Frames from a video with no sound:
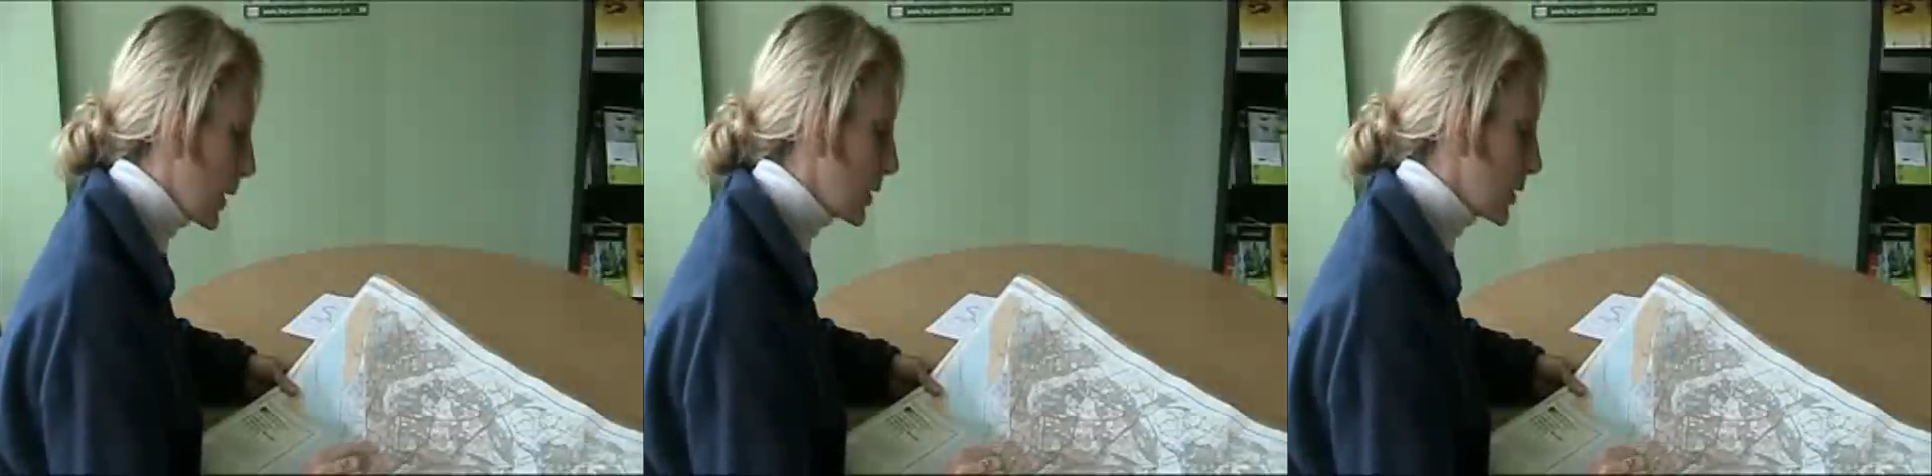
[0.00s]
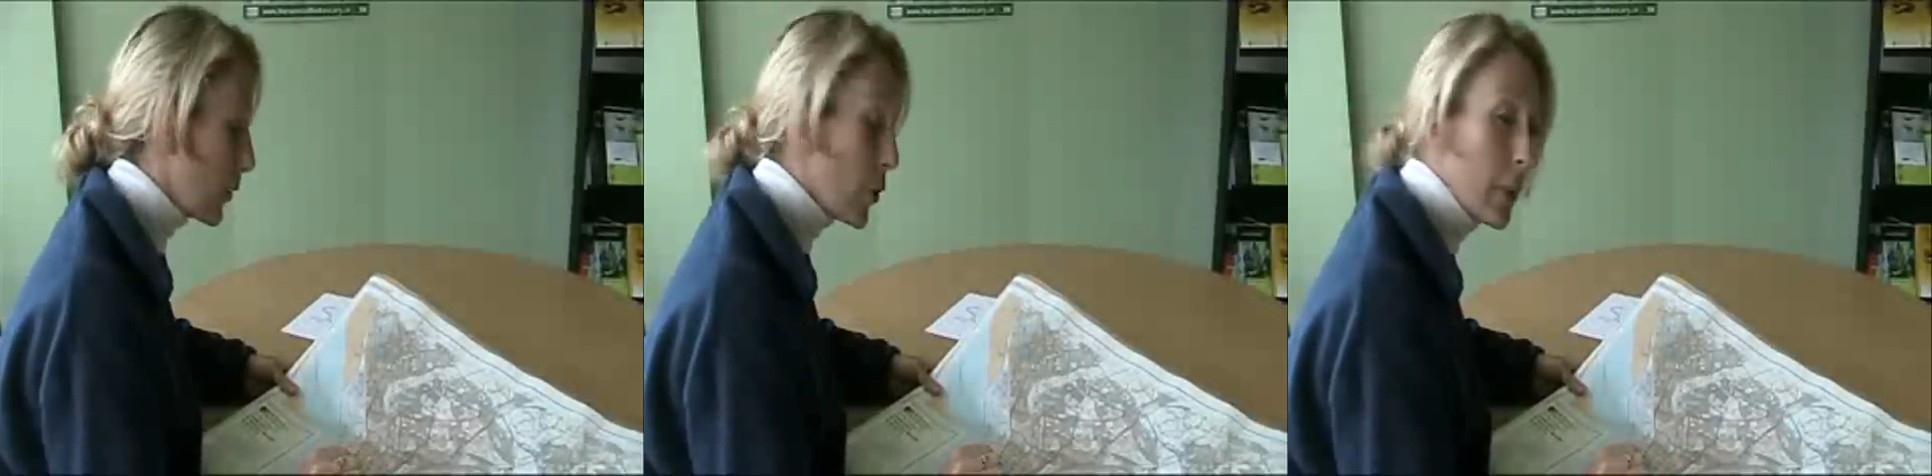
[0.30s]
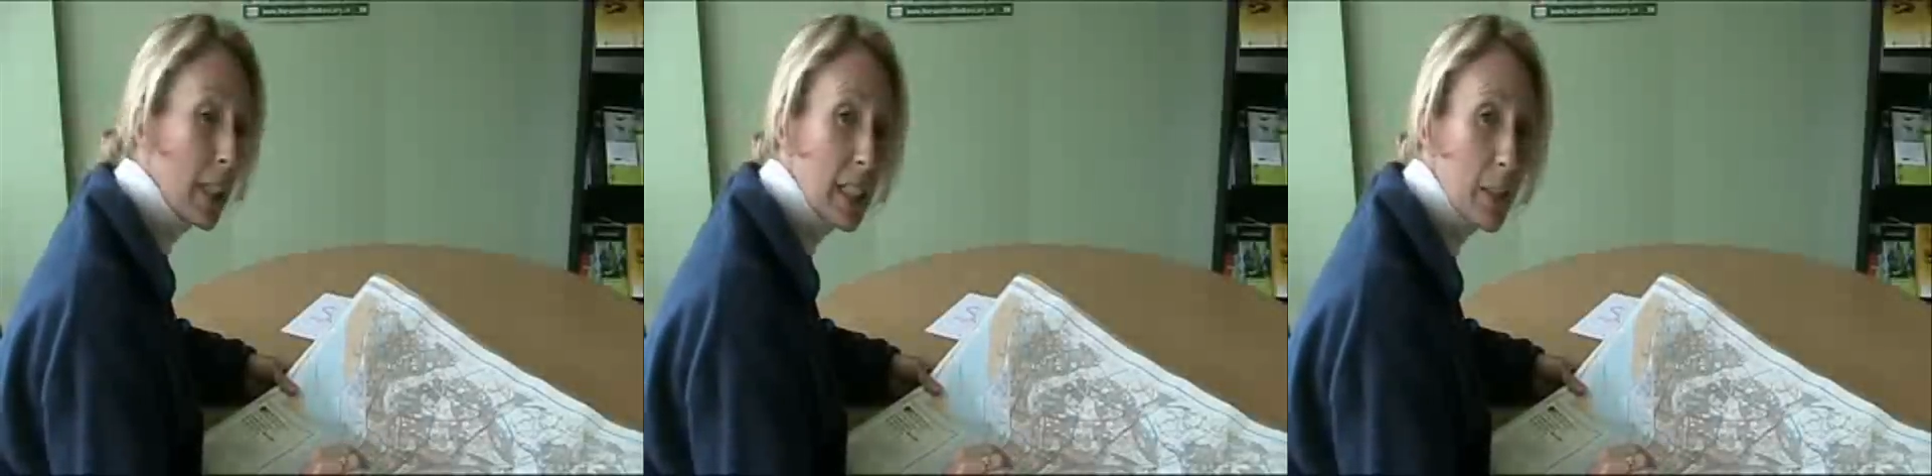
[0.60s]
because they're
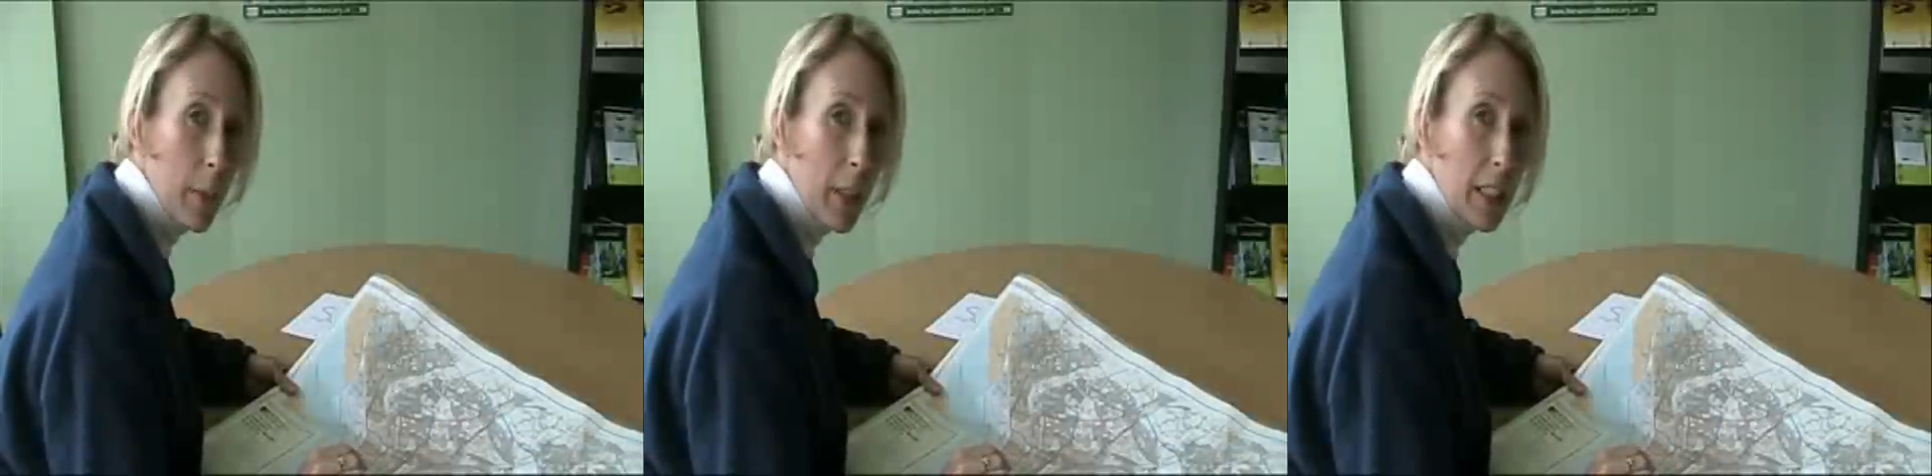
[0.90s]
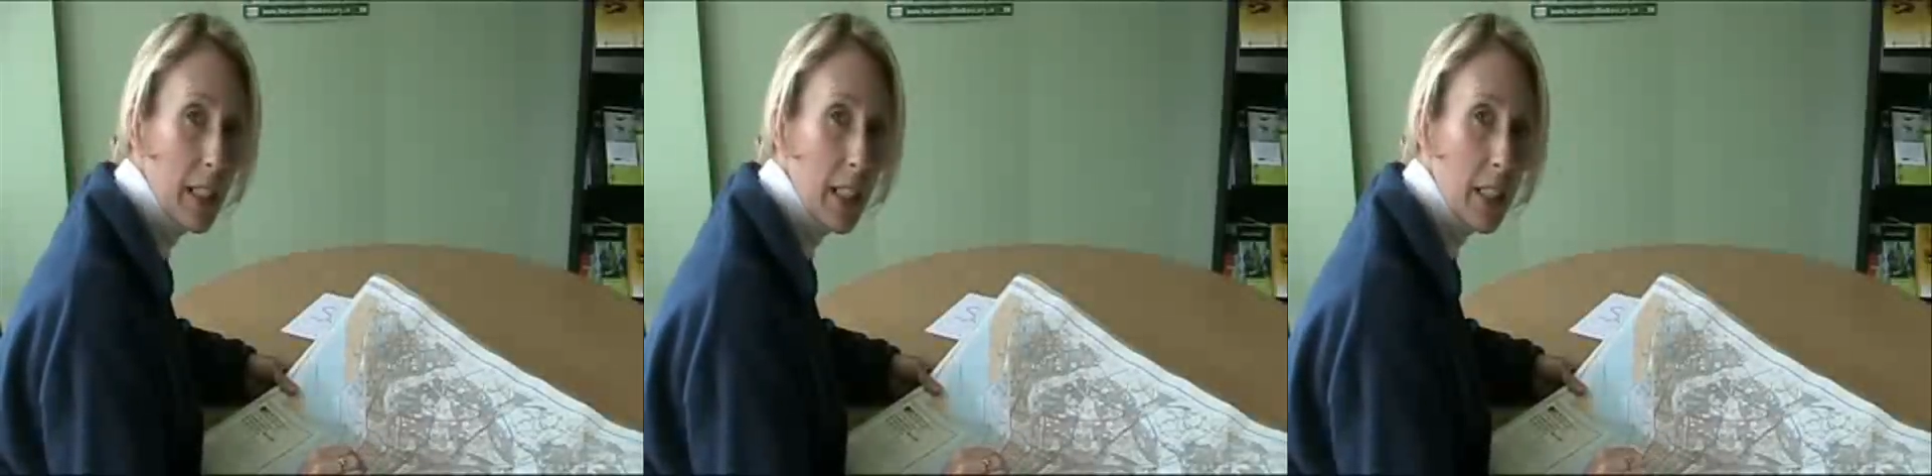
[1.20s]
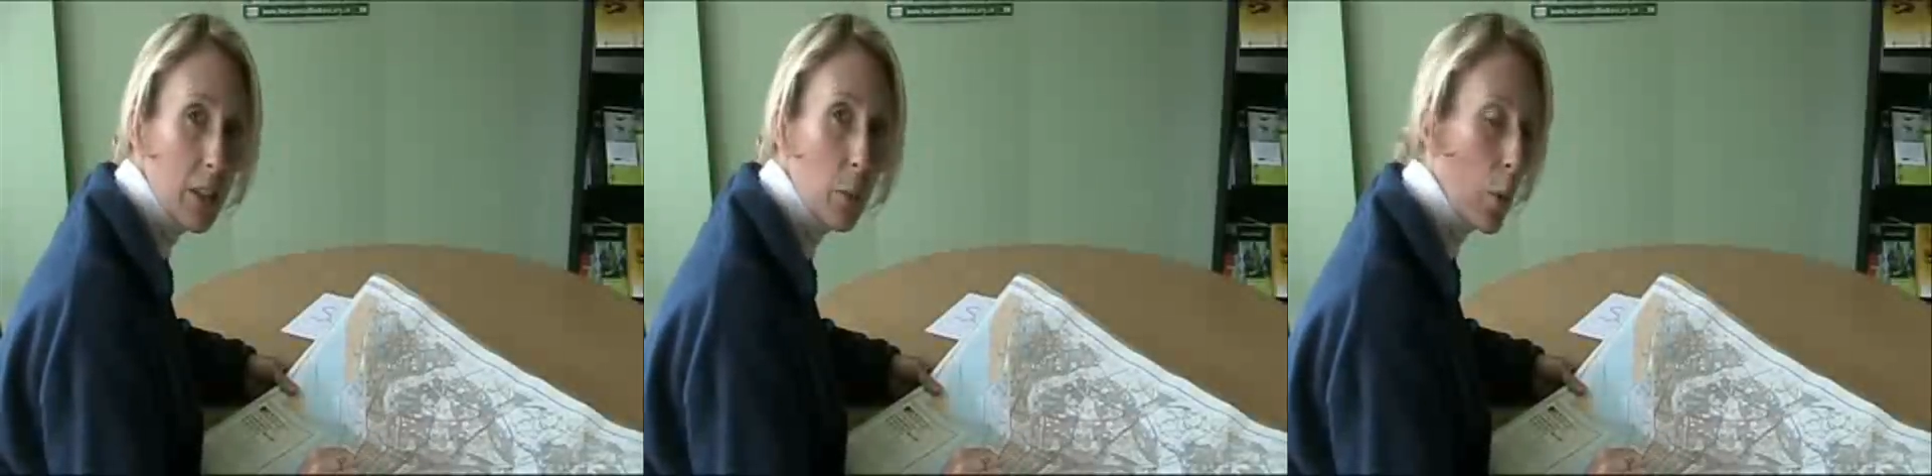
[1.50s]
already split
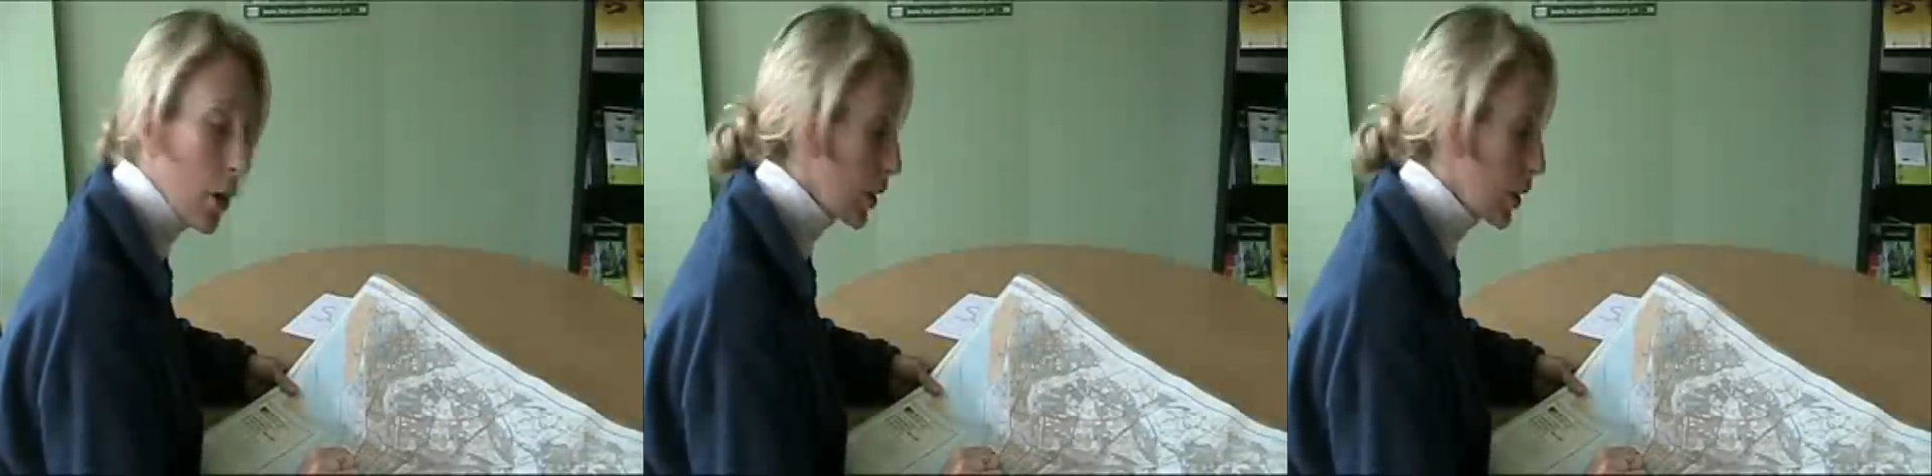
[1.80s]
into